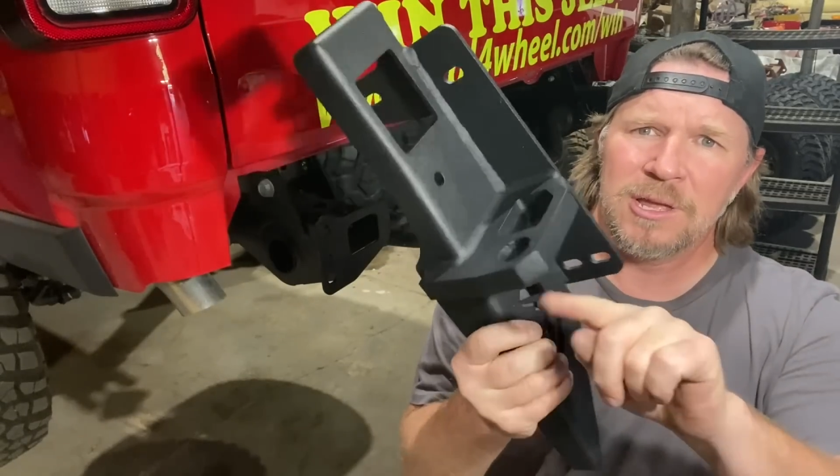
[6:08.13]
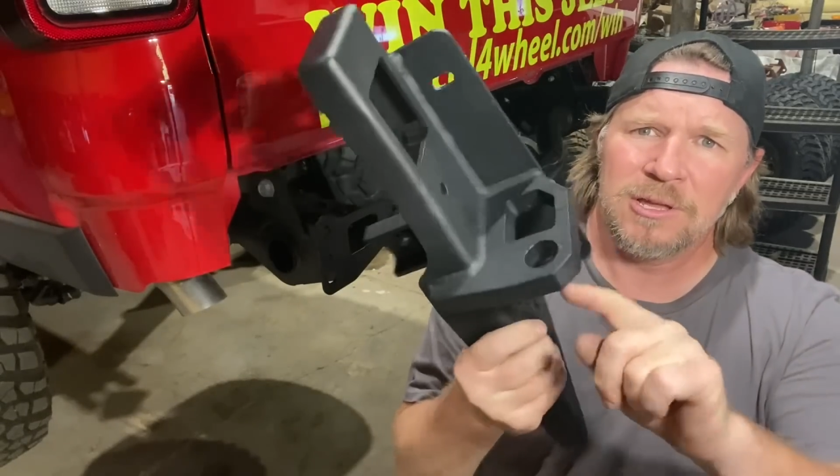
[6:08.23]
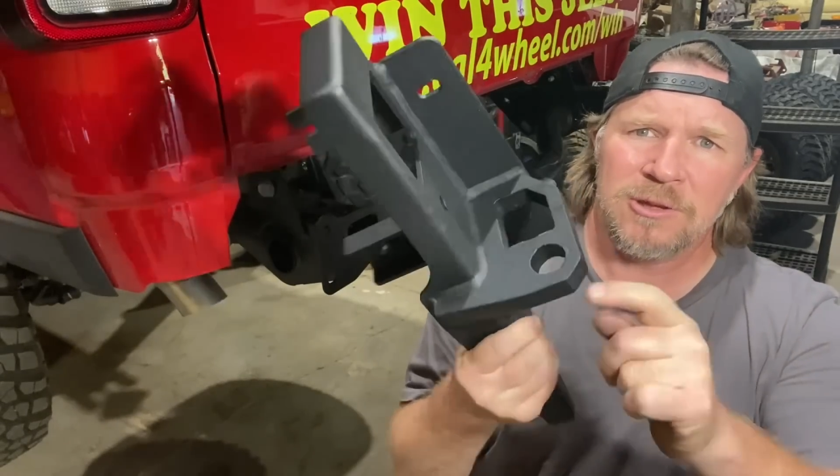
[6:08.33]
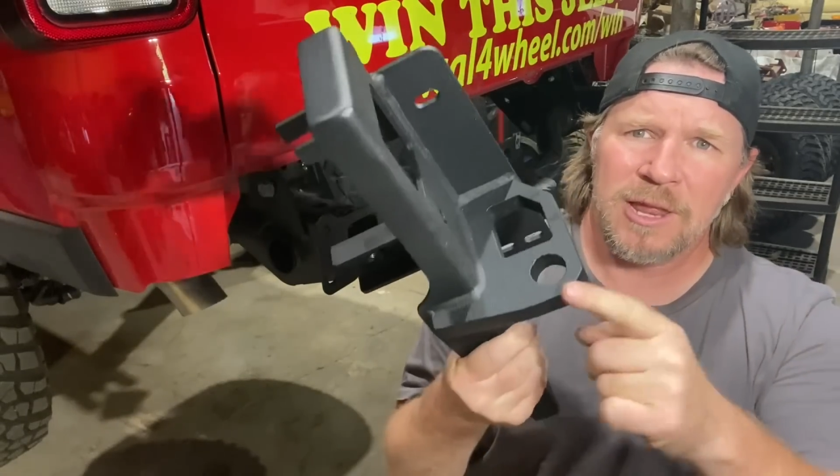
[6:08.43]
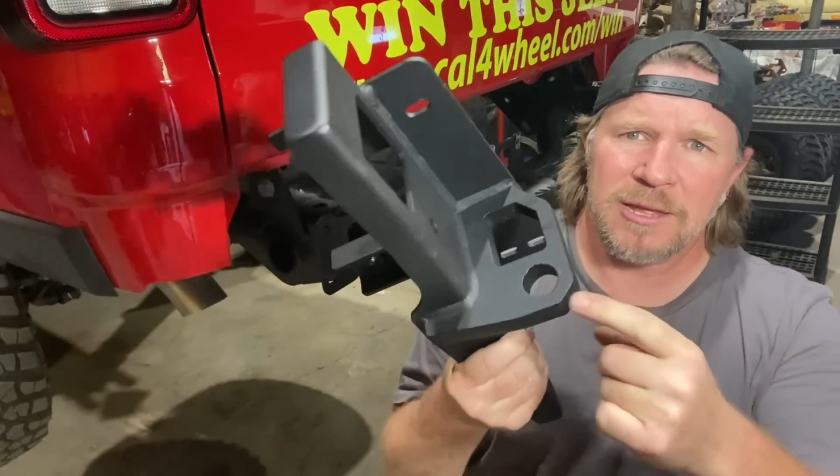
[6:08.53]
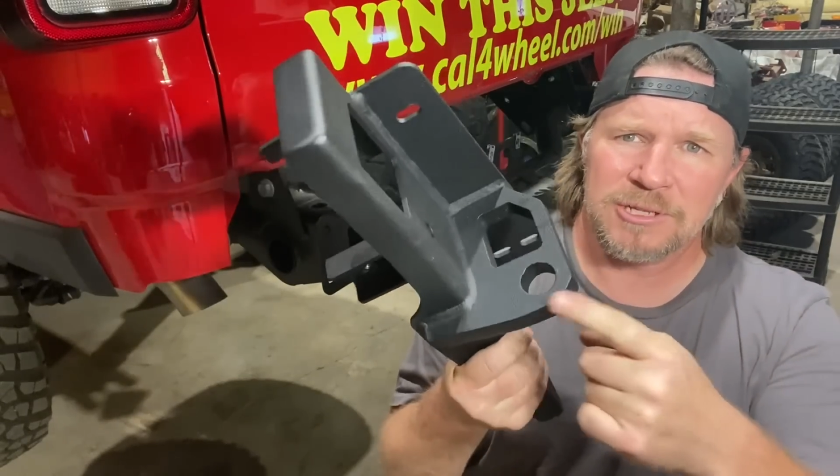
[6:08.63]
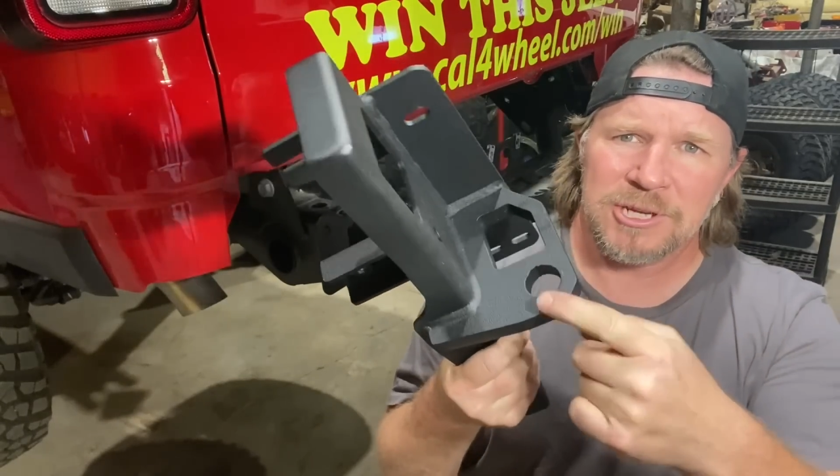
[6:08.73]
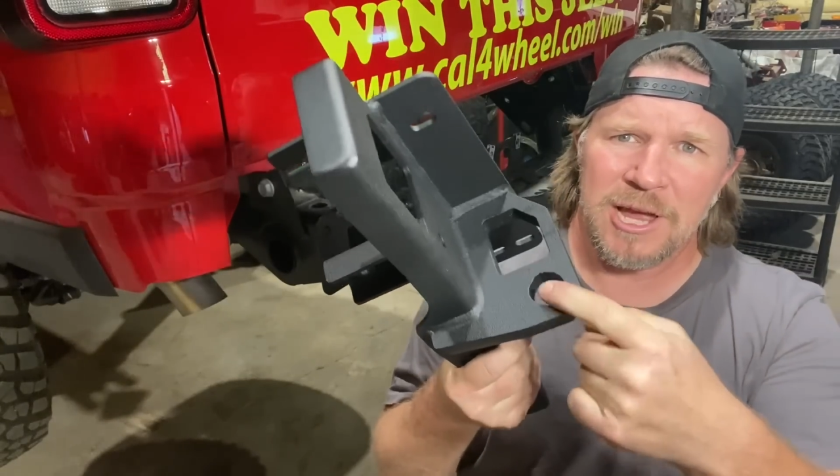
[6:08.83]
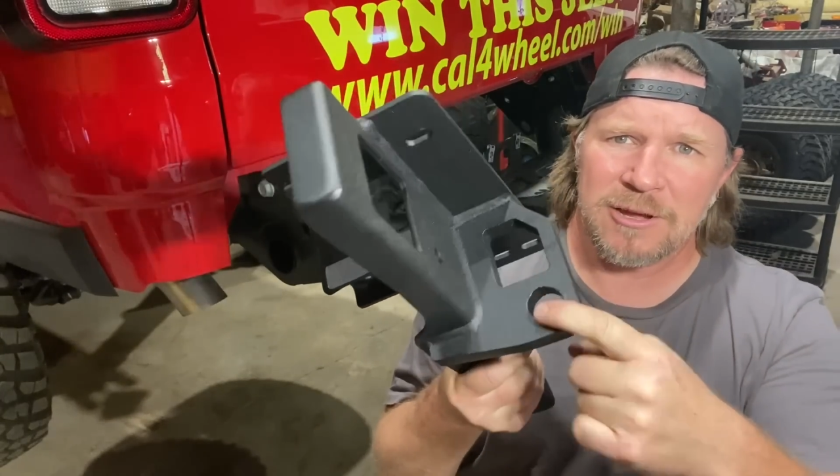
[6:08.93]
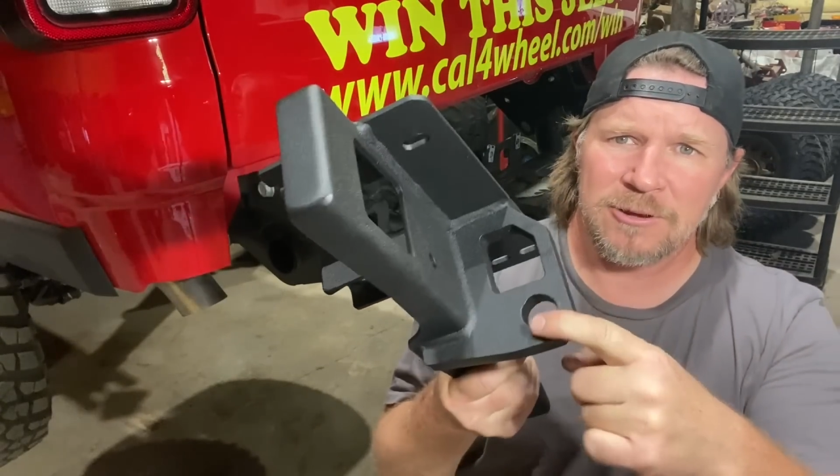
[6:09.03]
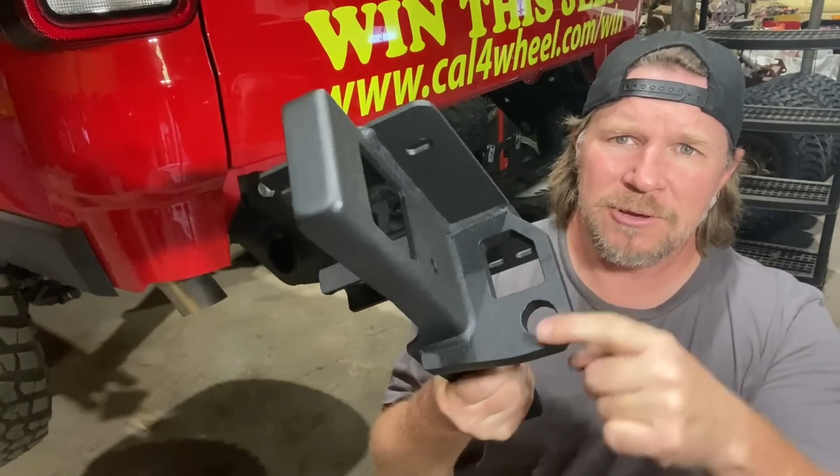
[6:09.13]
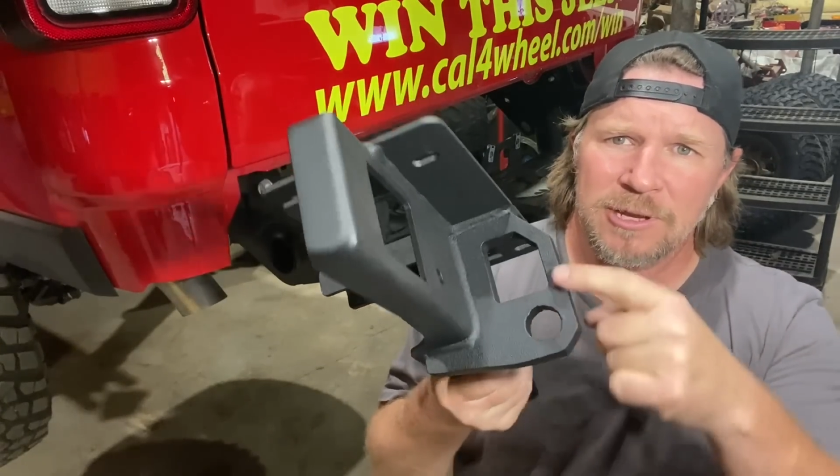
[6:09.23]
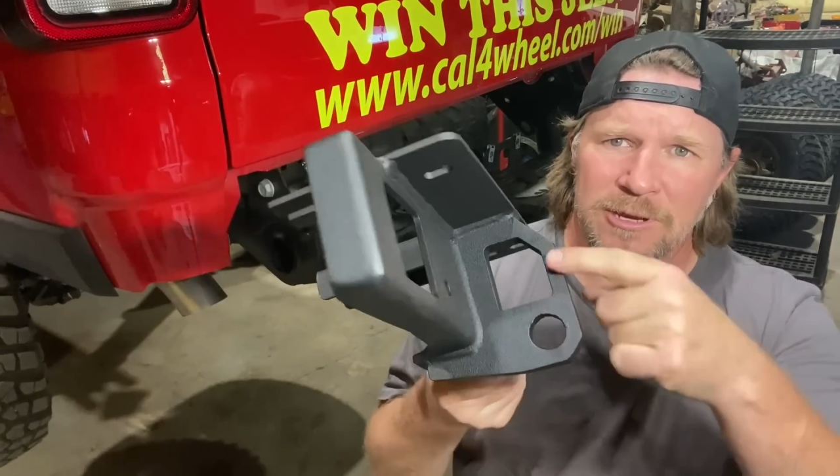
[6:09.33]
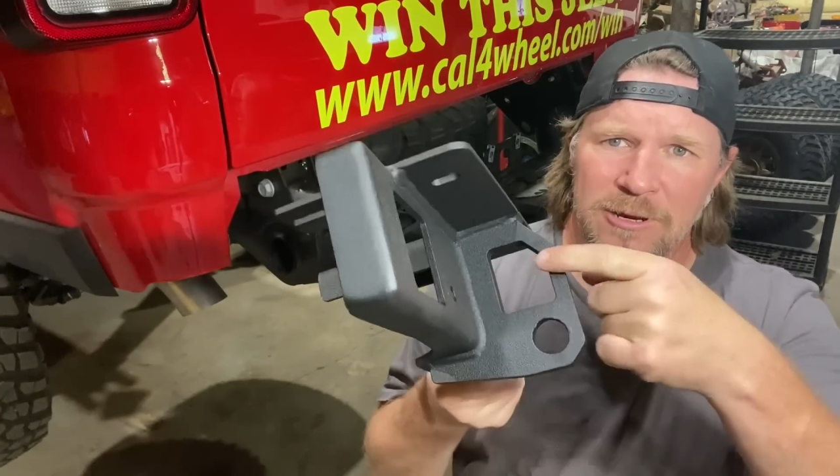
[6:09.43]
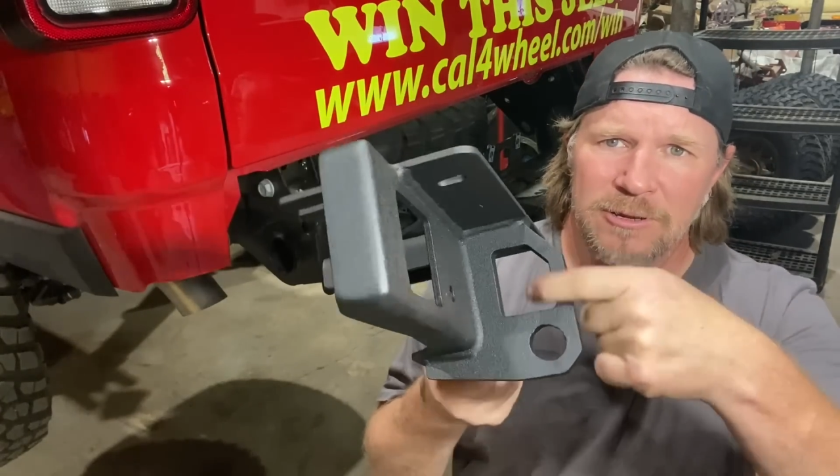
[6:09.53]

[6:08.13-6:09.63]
You can hang a shackle here.